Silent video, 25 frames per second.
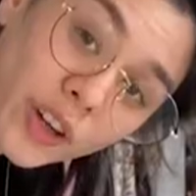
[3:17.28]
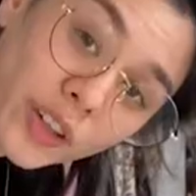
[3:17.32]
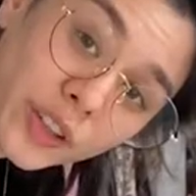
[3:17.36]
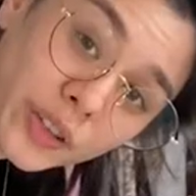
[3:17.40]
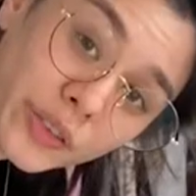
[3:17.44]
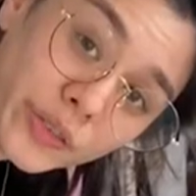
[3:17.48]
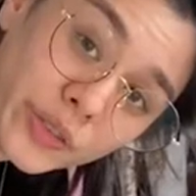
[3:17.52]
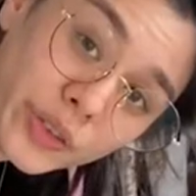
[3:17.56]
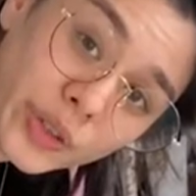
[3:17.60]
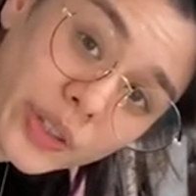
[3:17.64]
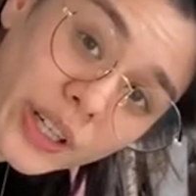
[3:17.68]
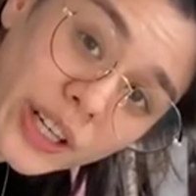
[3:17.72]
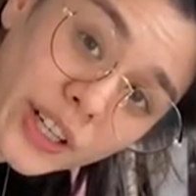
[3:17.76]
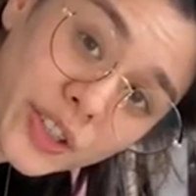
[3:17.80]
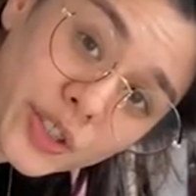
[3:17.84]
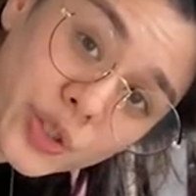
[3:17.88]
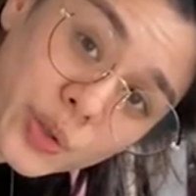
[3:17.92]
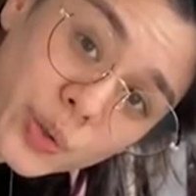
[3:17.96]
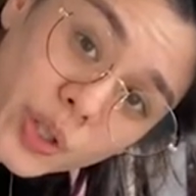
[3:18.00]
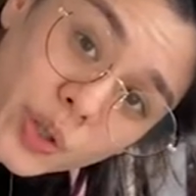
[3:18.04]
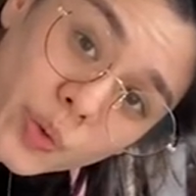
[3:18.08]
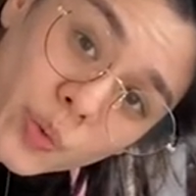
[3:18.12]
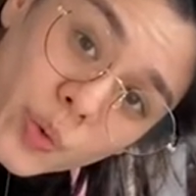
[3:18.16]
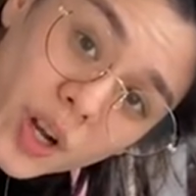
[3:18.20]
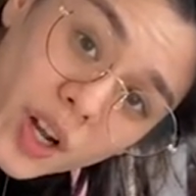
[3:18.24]
any of you guys who
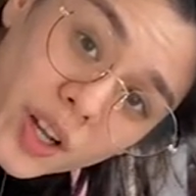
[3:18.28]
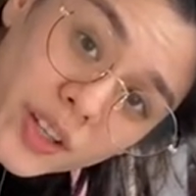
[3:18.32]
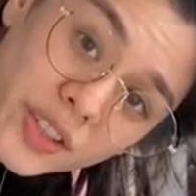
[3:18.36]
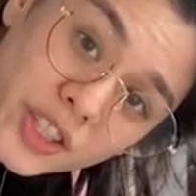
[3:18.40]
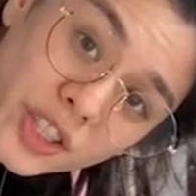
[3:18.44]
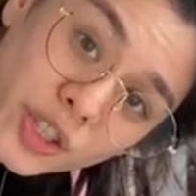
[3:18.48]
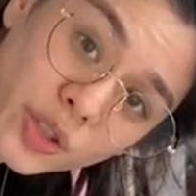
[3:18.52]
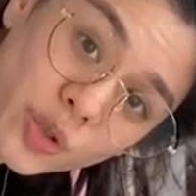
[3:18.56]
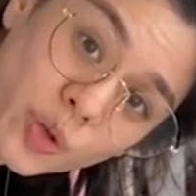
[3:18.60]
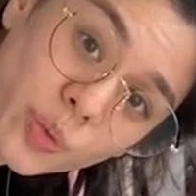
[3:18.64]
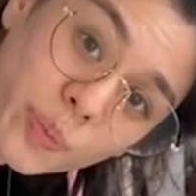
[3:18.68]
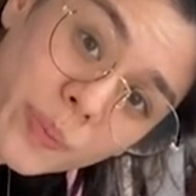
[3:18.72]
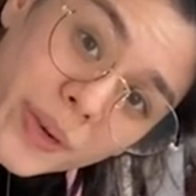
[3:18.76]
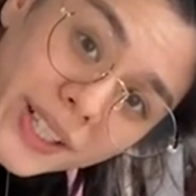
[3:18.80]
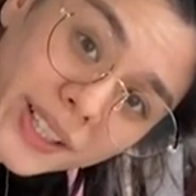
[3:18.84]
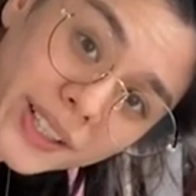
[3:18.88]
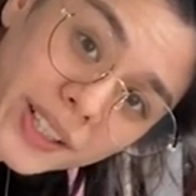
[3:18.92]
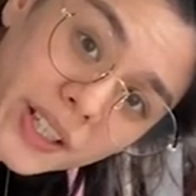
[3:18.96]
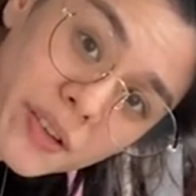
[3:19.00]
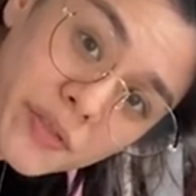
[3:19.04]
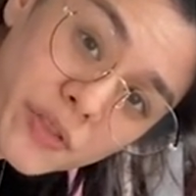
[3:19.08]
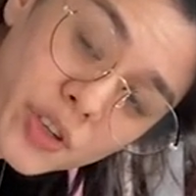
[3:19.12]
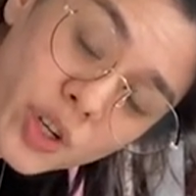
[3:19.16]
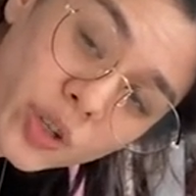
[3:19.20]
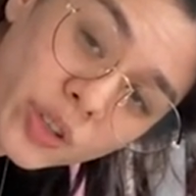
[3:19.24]
are watching who might
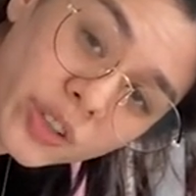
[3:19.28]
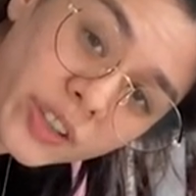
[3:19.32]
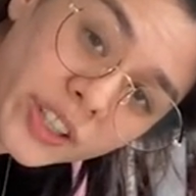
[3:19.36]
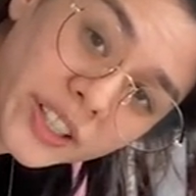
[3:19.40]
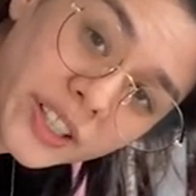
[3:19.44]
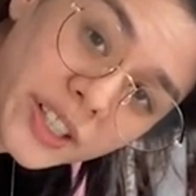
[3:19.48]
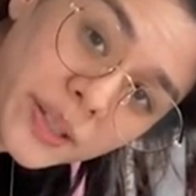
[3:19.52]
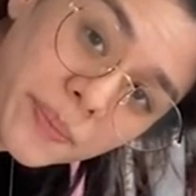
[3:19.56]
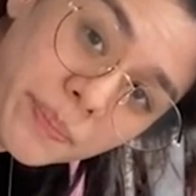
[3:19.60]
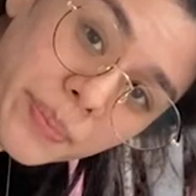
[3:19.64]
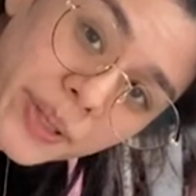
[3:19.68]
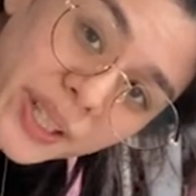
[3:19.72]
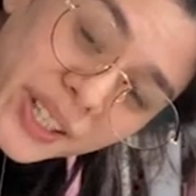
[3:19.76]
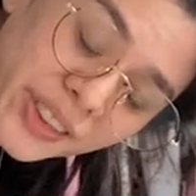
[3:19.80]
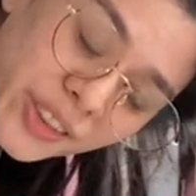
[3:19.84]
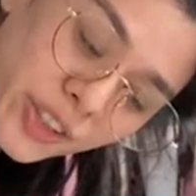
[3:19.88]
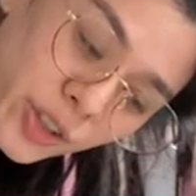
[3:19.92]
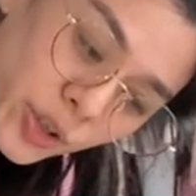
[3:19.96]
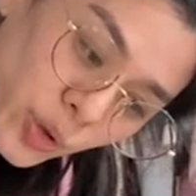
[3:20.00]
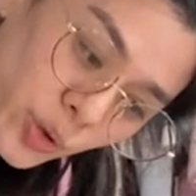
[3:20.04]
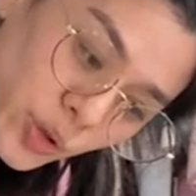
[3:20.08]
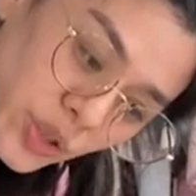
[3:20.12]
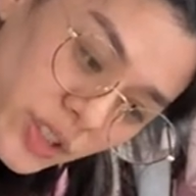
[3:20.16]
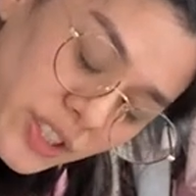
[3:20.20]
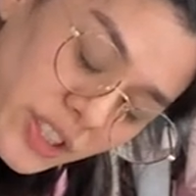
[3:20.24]
have already built their
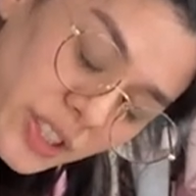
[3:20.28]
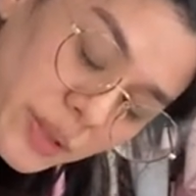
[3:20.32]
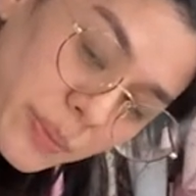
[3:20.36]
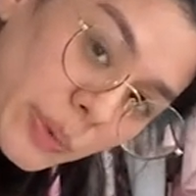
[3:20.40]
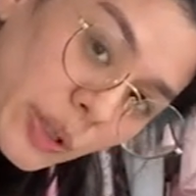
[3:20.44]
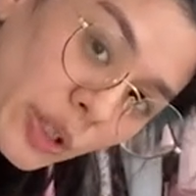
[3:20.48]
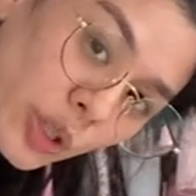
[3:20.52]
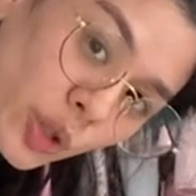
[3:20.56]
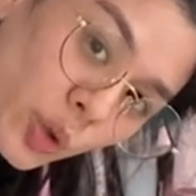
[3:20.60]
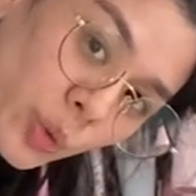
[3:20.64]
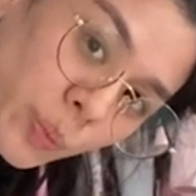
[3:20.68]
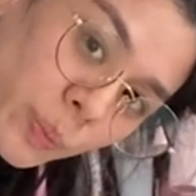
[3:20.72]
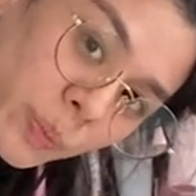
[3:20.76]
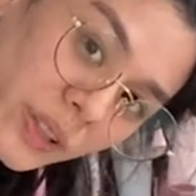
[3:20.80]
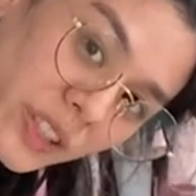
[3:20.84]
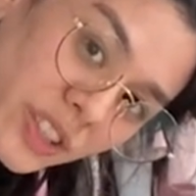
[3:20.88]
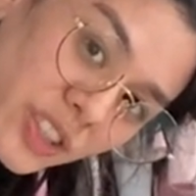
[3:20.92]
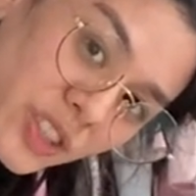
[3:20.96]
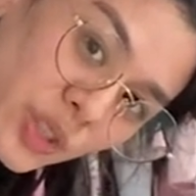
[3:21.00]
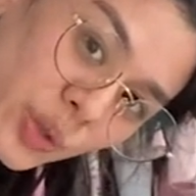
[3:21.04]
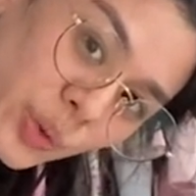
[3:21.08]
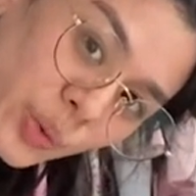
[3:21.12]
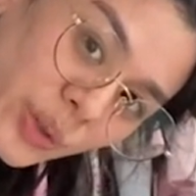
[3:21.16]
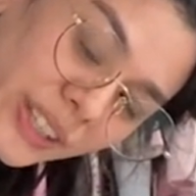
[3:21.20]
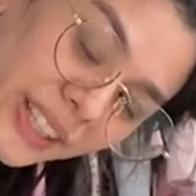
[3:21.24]
own C P U, please
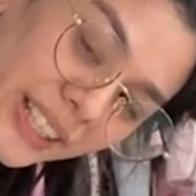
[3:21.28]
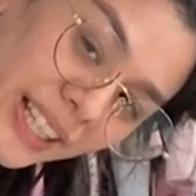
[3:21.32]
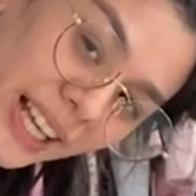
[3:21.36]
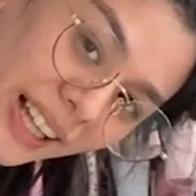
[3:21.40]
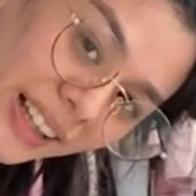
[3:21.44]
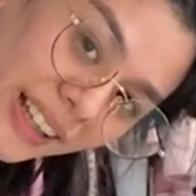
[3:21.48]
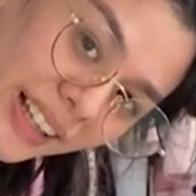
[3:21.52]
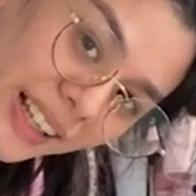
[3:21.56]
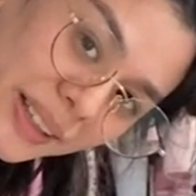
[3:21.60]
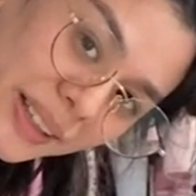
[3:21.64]
don't yell